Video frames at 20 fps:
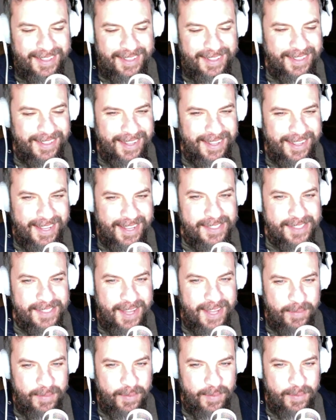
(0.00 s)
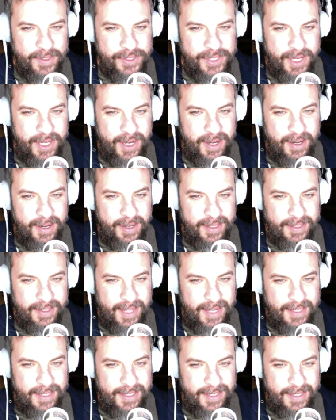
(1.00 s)
Yes, I have one share, and
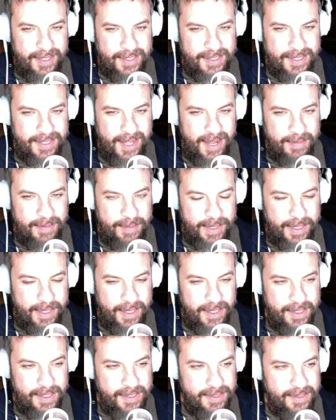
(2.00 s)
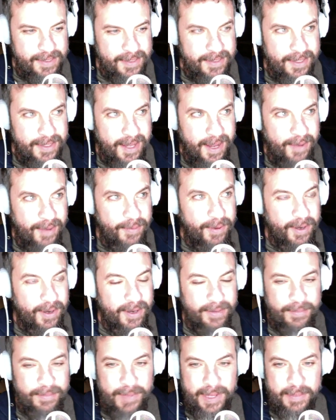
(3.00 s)
that is not because I want
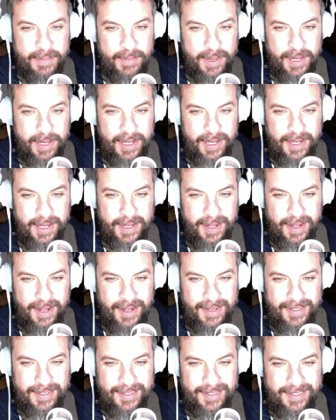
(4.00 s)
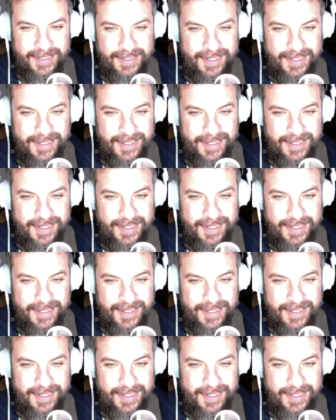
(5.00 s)
to make money on